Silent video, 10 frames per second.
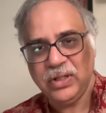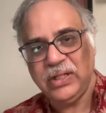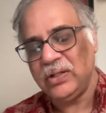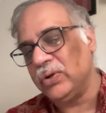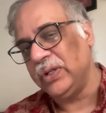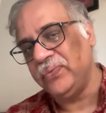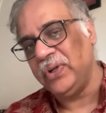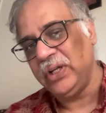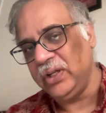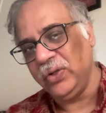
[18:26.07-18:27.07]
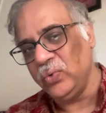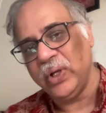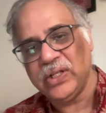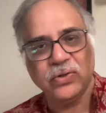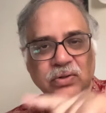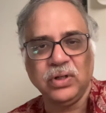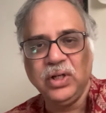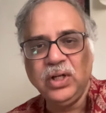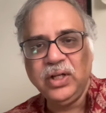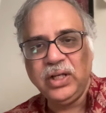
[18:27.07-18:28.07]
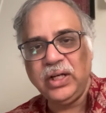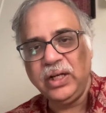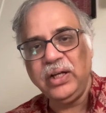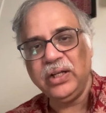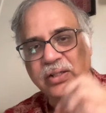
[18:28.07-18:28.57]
is not different in US or in India.